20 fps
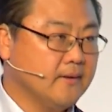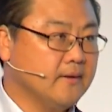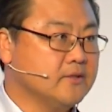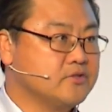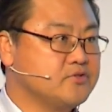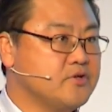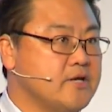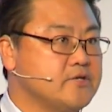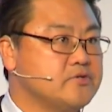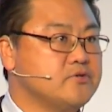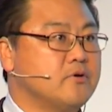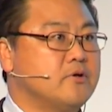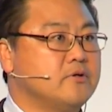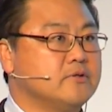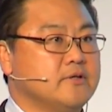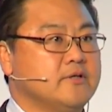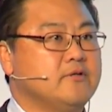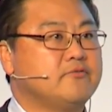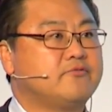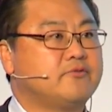changing all
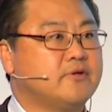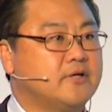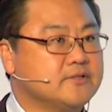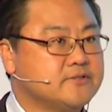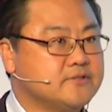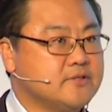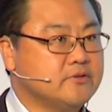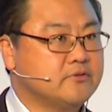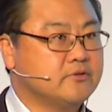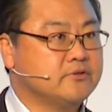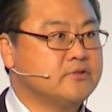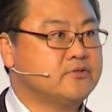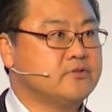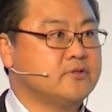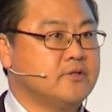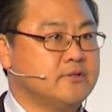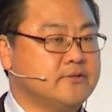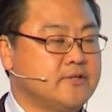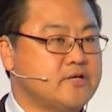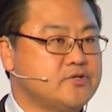the infras into
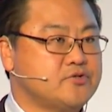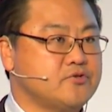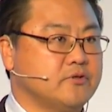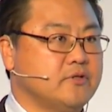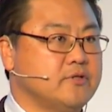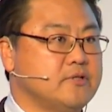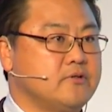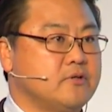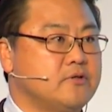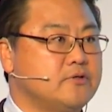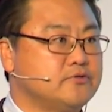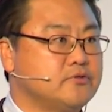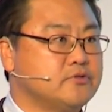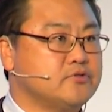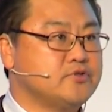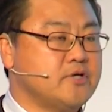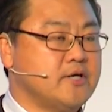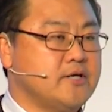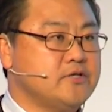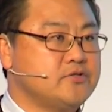digitalization. It
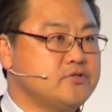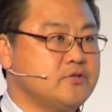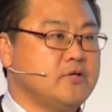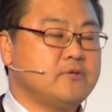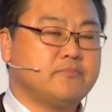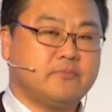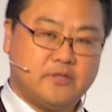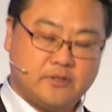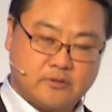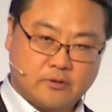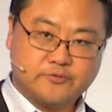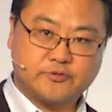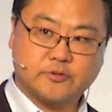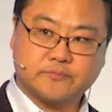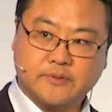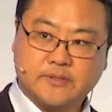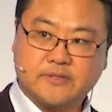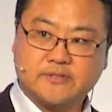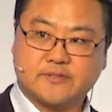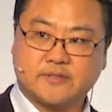also
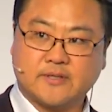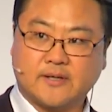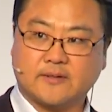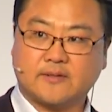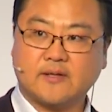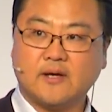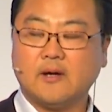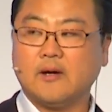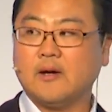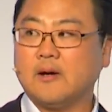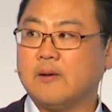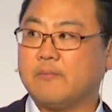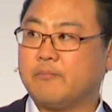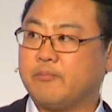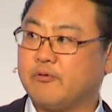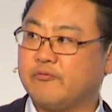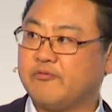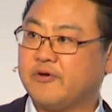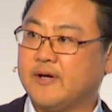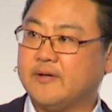means that
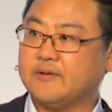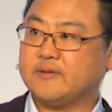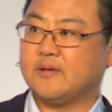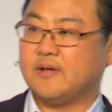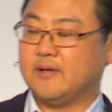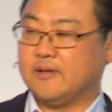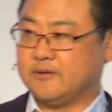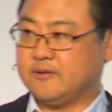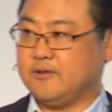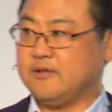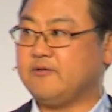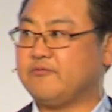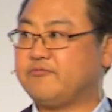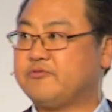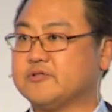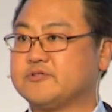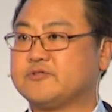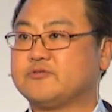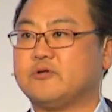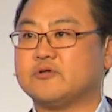provide the
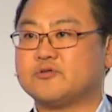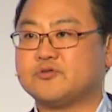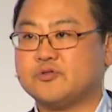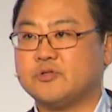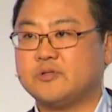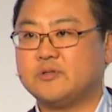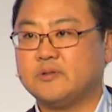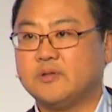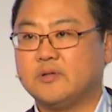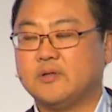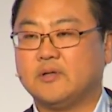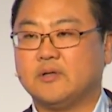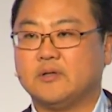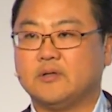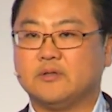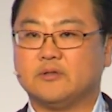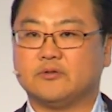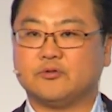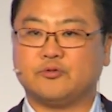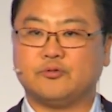infrastructure
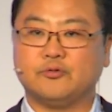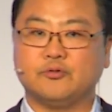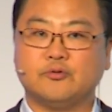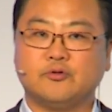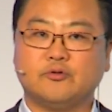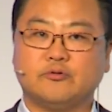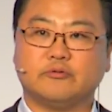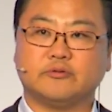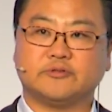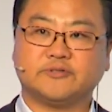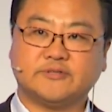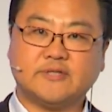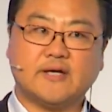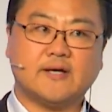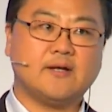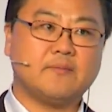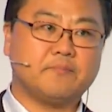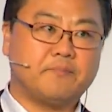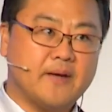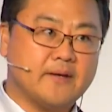to
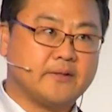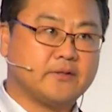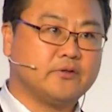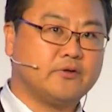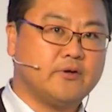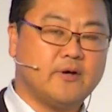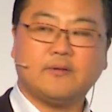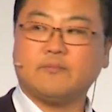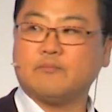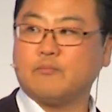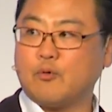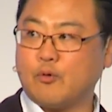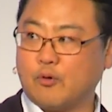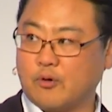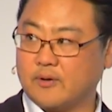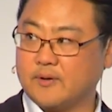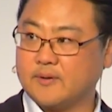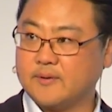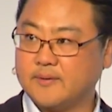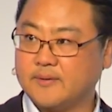sell better and
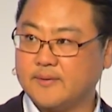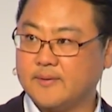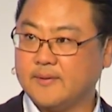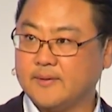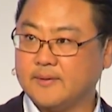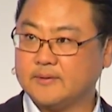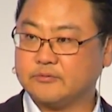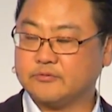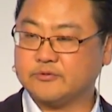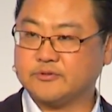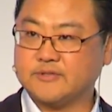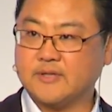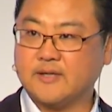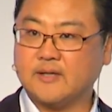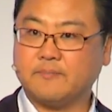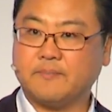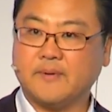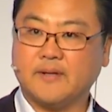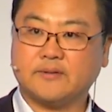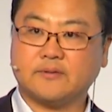more, to
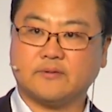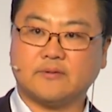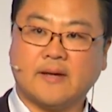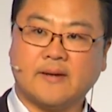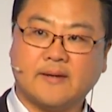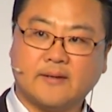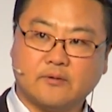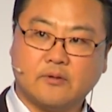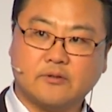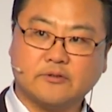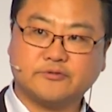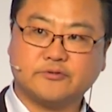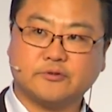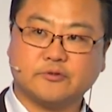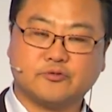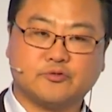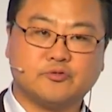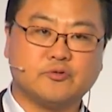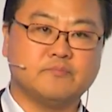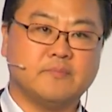sell better and
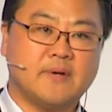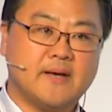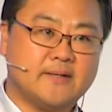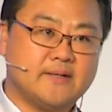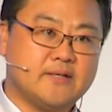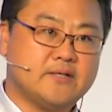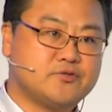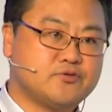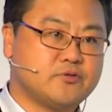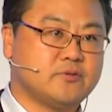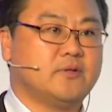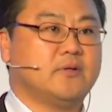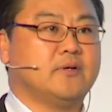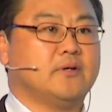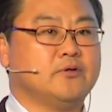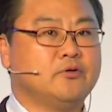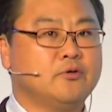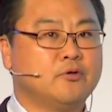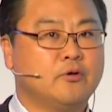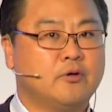also to manage
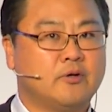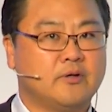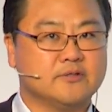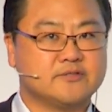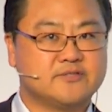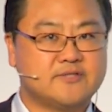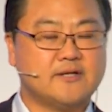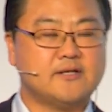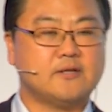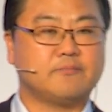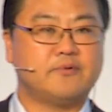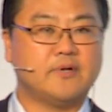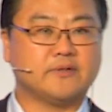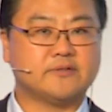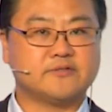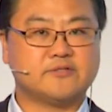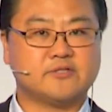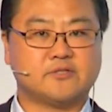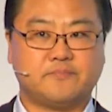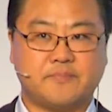your selling practices